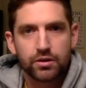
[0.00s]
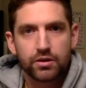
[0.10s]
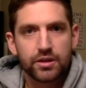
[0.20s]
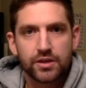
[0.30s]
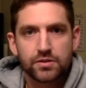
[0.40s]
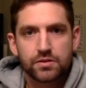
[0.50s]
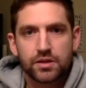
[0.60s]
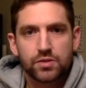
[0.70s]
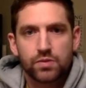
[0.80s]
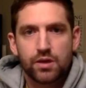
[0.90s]

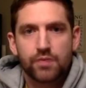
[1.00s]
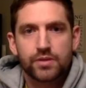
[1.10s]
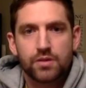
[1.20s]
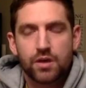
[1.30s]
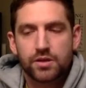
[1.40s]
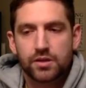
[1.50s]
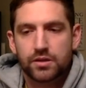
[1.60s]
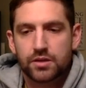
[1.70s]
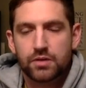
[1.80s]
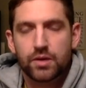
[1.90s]
That's what I'll be tossing. I
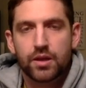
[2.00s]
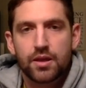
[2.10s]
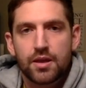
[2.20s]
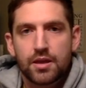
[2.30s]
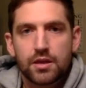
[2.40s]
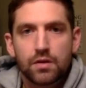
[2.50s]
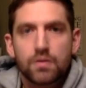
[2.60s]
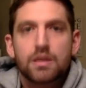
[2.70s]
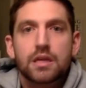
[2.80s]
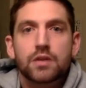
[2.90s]
tell you what, you don't
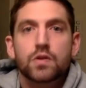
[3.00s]
need to